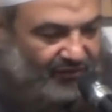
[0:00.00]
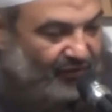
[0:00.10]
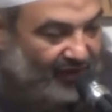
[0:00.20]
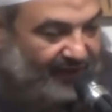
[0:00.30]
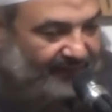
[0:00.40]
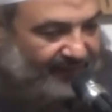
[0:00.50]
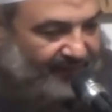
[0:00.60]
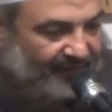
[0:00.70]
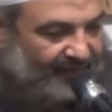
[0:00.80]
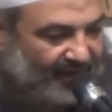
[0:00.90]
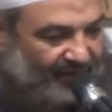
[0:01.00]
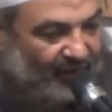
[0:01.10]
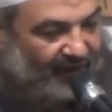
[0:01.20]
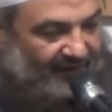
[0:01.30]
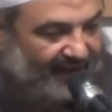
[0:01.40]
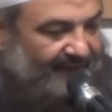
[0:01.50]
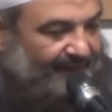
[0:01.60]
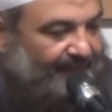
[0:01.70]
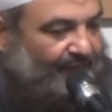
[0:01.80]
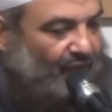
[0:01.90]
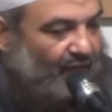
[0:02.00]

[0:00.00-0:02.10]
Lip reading: the Quran, Adwa Al-Bayan.